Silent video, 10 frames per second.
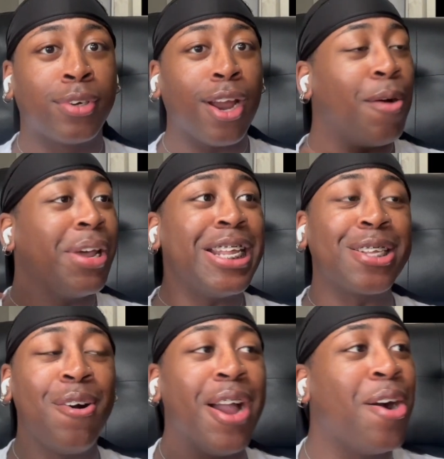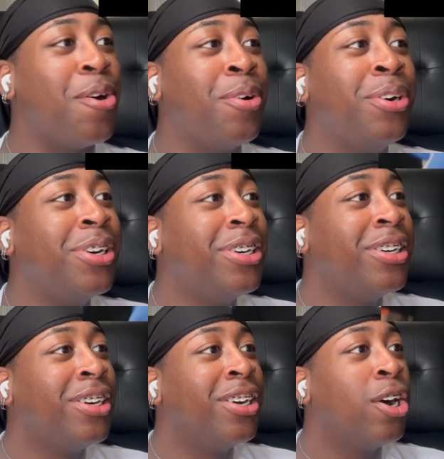Girl, what is going on?
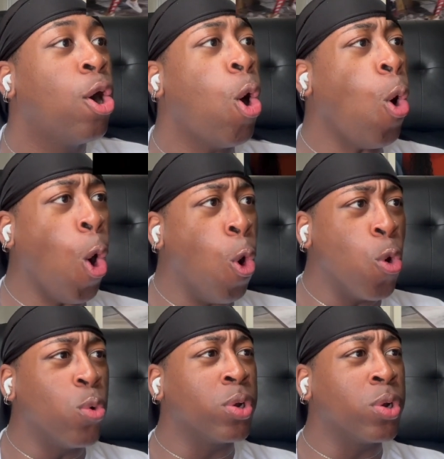Ooh.